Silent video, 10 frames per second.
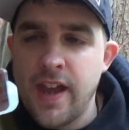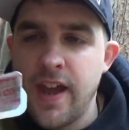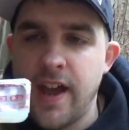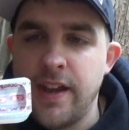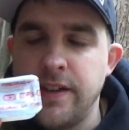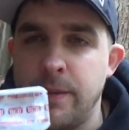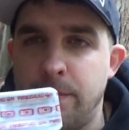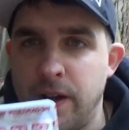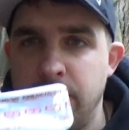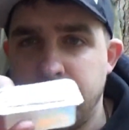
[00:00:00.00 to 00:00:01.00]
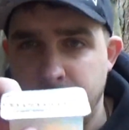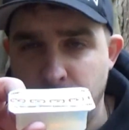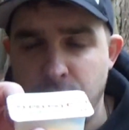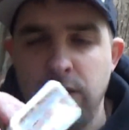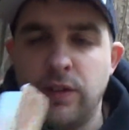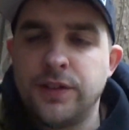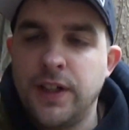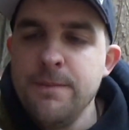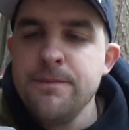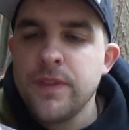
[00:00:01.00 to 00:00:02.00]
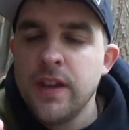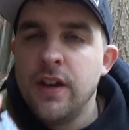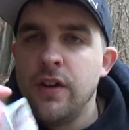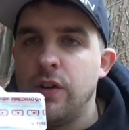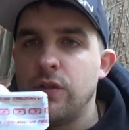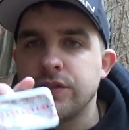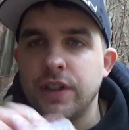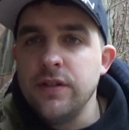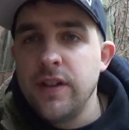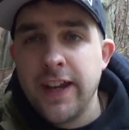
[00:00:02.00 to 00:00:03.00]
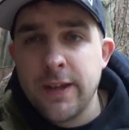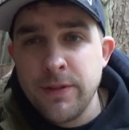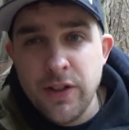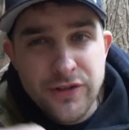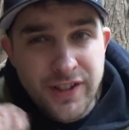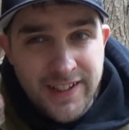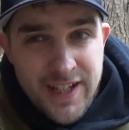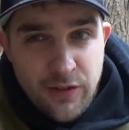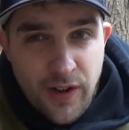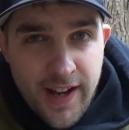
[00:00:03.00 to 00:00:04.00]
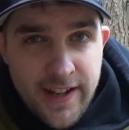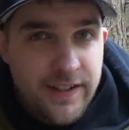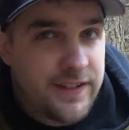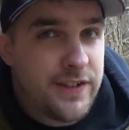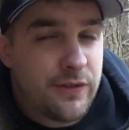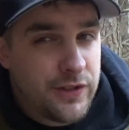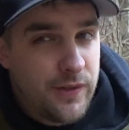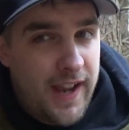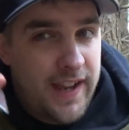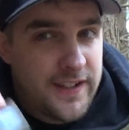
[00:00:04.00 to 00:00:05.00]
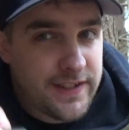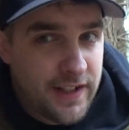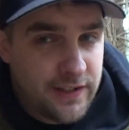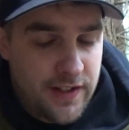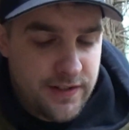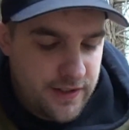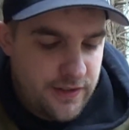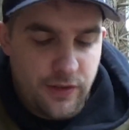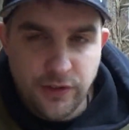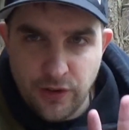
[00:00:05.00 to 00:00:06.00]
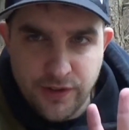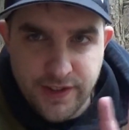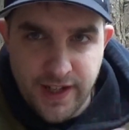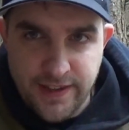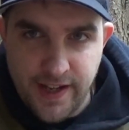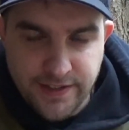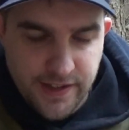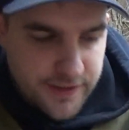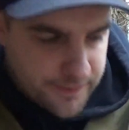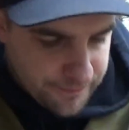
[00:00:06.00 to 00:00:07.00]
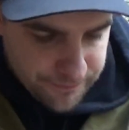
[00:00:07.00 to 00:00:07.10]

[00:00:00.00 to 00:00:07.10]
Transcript: and it burns for a long time. Also, it can be used to clean your hands. It's also a hand sanitizer, non-toxic in that sense.